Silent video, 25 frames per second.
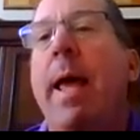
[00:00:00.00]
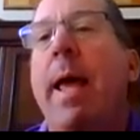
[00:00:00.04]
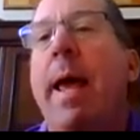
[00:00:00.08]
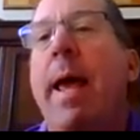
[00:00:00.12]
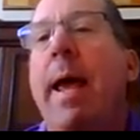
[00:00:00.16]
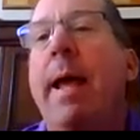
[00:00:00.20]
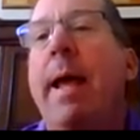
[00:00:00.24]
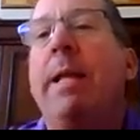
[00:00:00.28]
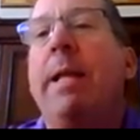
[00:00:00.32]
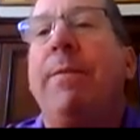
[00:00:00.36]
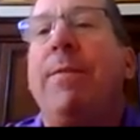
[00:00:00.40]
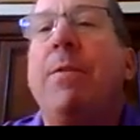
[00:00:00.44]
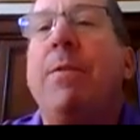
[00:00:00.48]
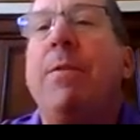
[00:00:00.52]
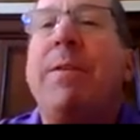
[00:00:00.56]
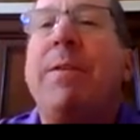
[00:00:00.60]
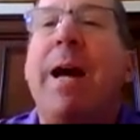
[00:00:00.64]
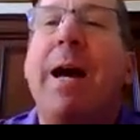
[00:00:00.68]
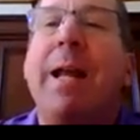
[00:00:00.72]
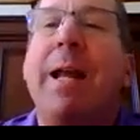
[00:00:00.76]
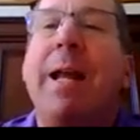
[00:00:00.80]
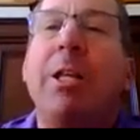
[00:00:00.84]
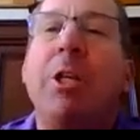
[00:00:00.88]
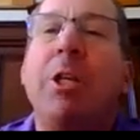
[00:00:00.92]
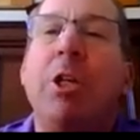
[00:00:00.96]
And if you've
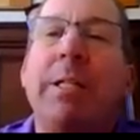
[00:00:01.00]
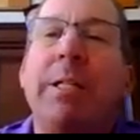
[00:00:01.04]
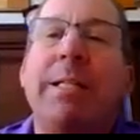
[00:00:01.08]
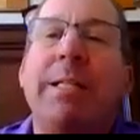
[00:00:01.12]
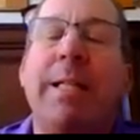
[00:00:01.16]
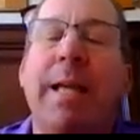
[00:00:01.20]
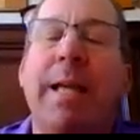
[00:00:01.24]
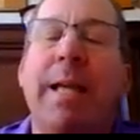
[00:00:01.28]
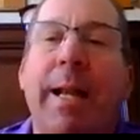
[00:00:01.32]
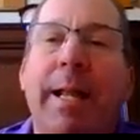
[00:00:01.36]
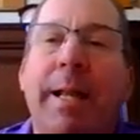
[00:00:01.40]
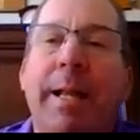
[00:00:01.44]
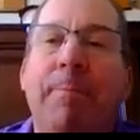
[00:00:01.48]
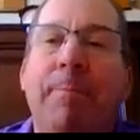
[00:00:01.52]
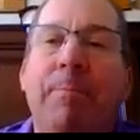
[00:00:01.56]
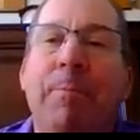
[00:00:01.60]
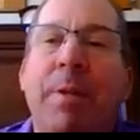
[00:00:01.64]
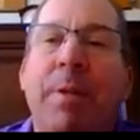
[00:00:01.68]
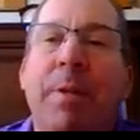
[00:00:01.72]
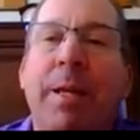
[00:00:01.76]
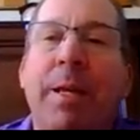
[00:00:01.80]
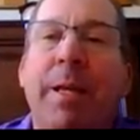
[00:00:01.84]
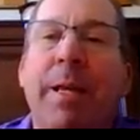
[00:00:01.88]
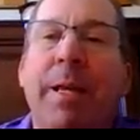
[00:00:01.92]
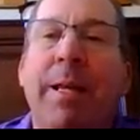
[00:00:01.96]
got a good tenant,
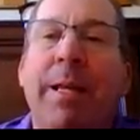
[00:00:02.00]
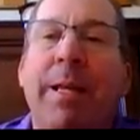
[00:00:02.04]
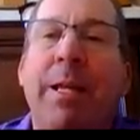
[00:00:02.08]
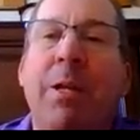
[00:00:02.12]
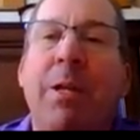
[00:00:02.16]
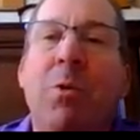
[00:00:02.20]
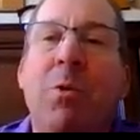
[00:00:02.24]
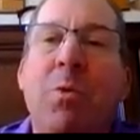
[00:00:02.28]
it